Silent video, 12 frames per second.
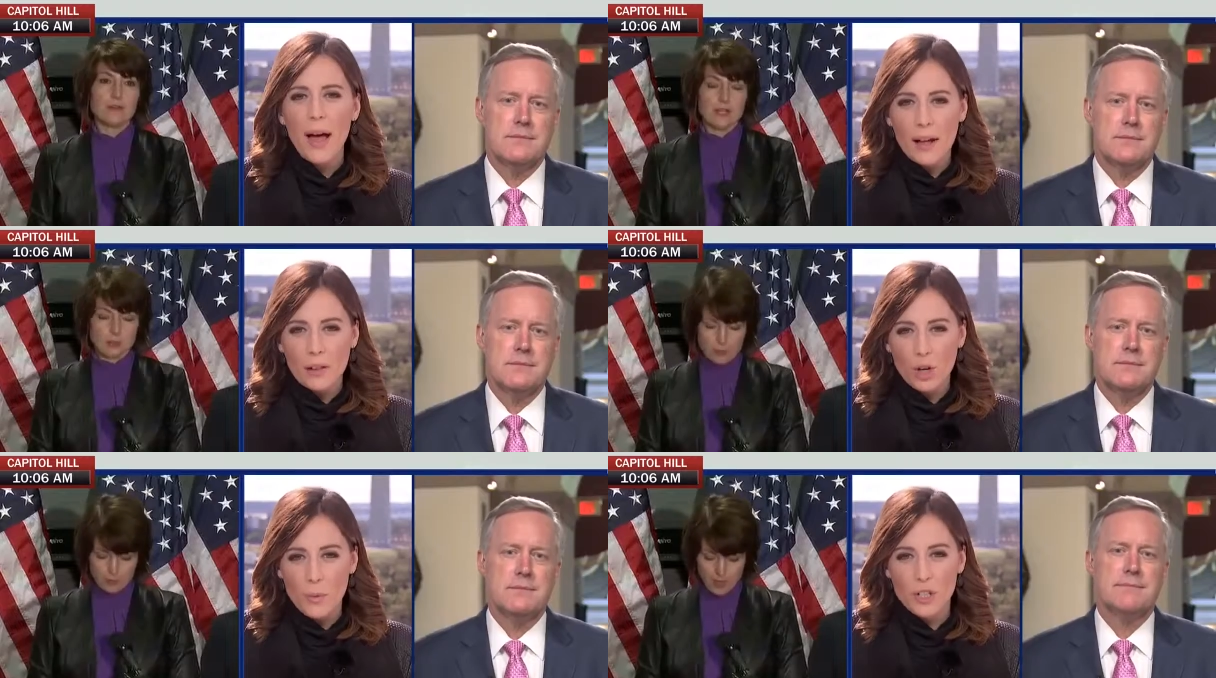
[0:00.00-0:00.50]

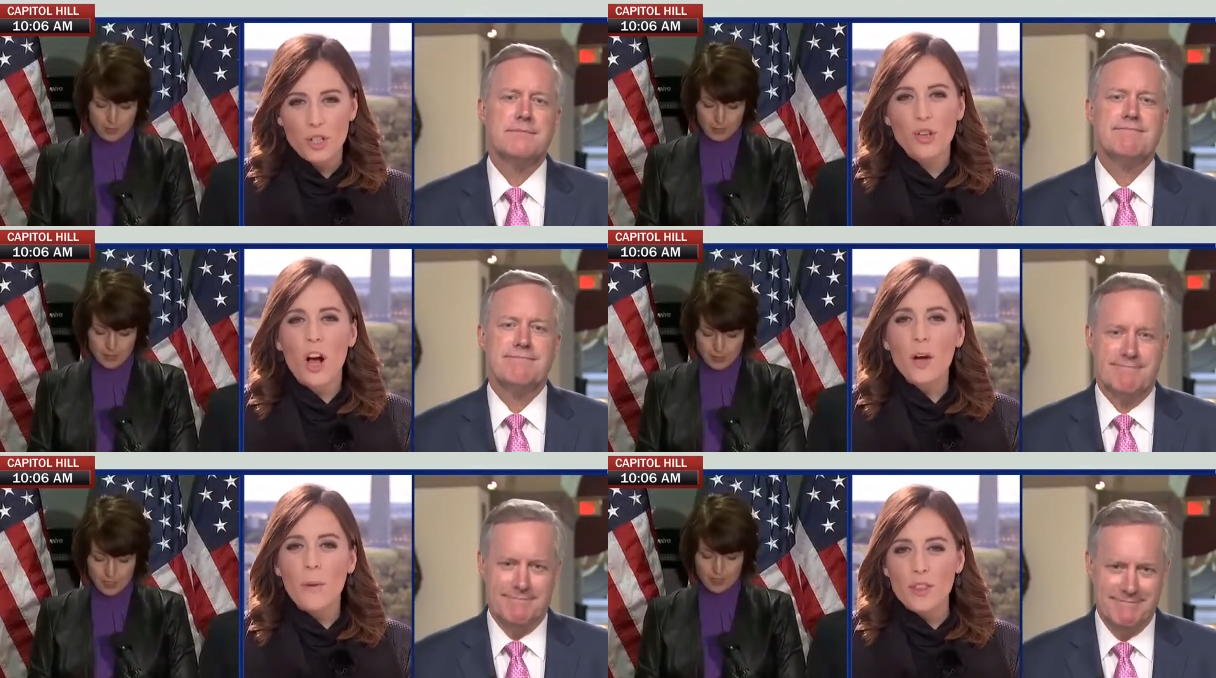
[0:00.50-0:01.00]
Speaker 1: a little bit to
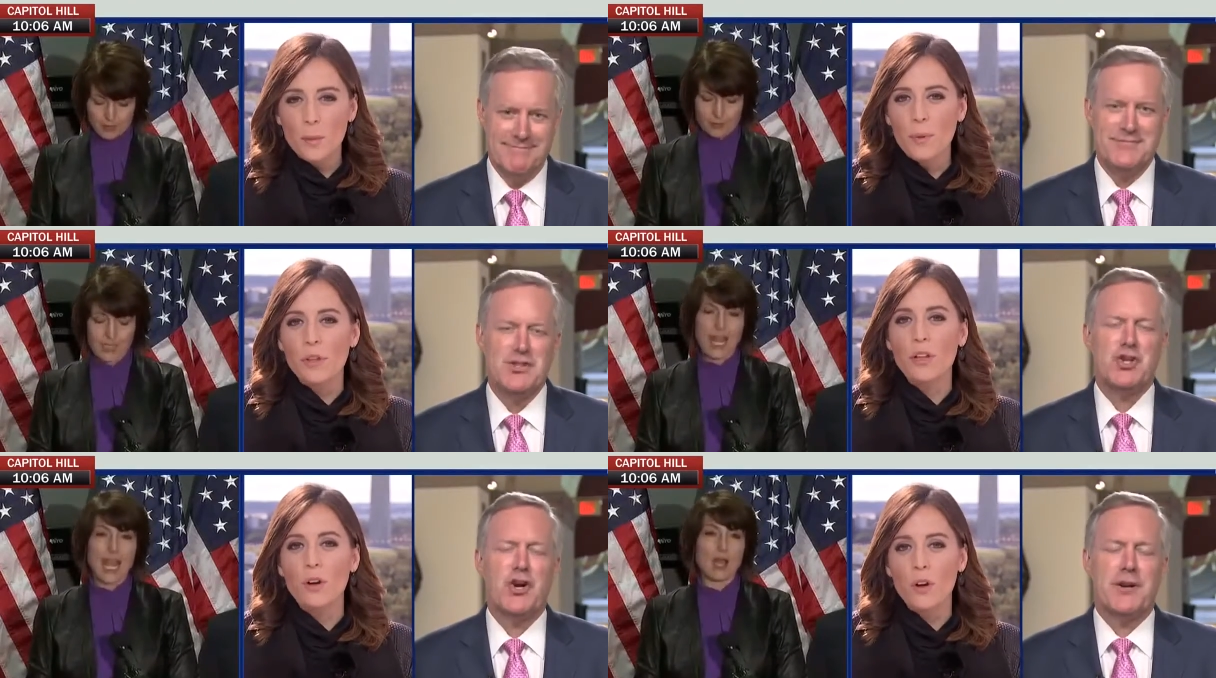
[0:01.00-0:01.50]
talk about the
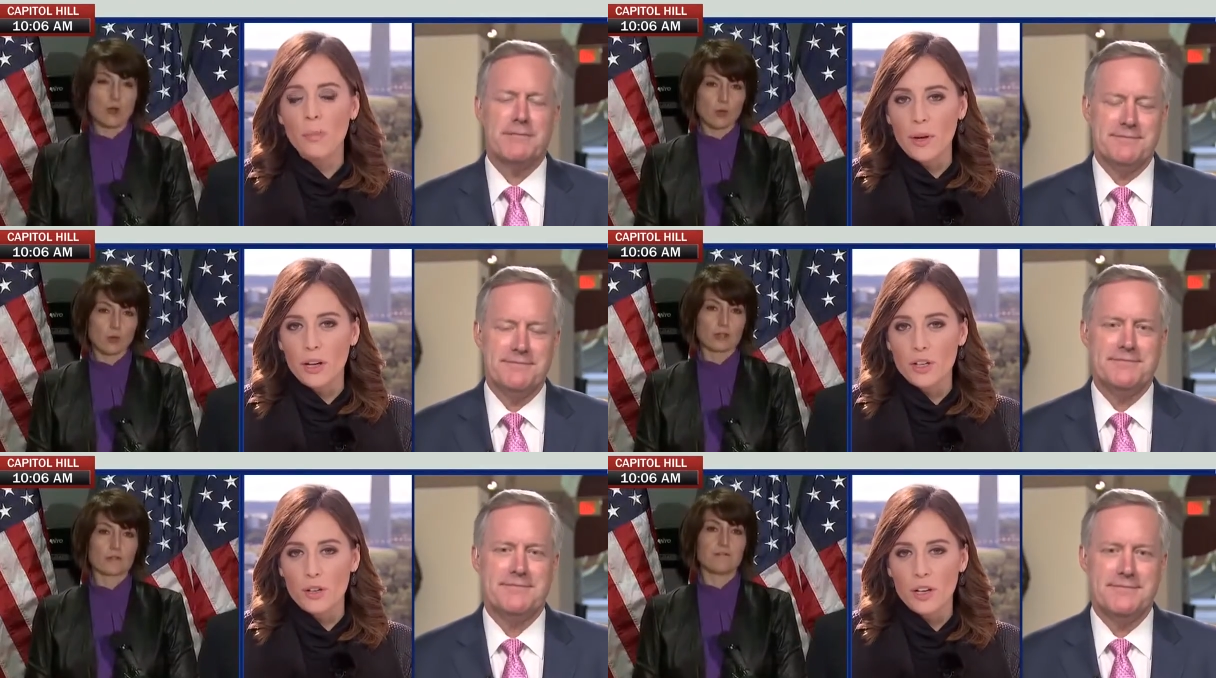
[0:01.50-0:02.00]
political sure.
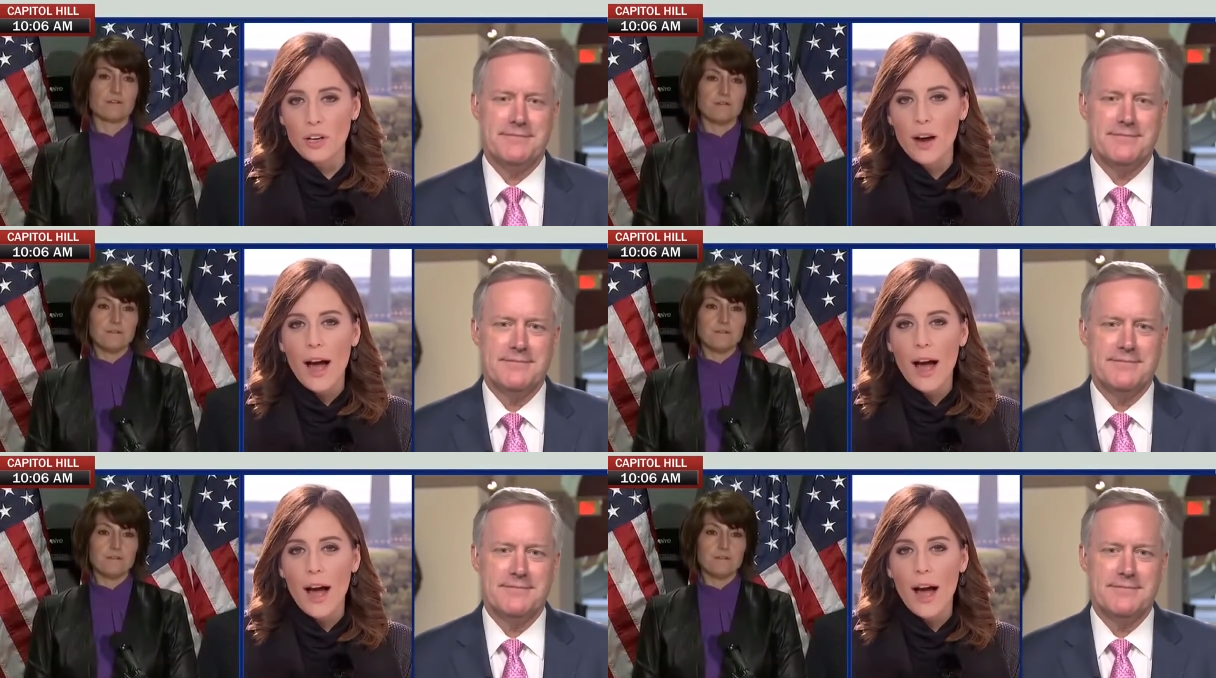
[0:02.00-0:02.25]
picture here.